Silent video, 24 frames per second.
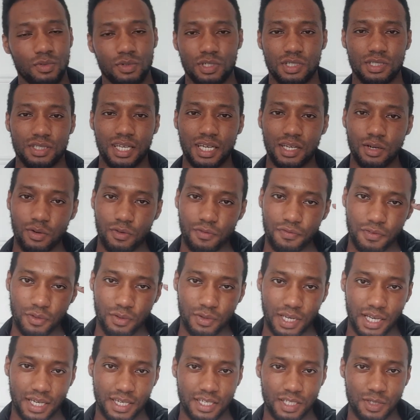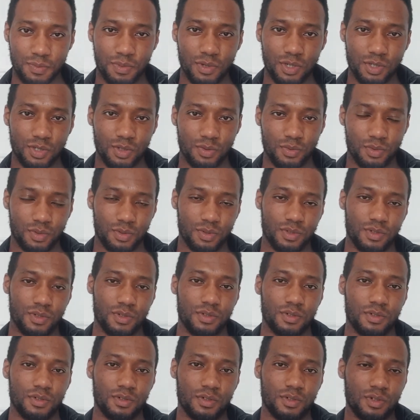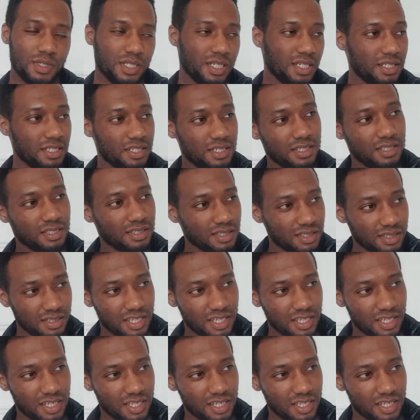Because they don't feel like it's possible. Because they just...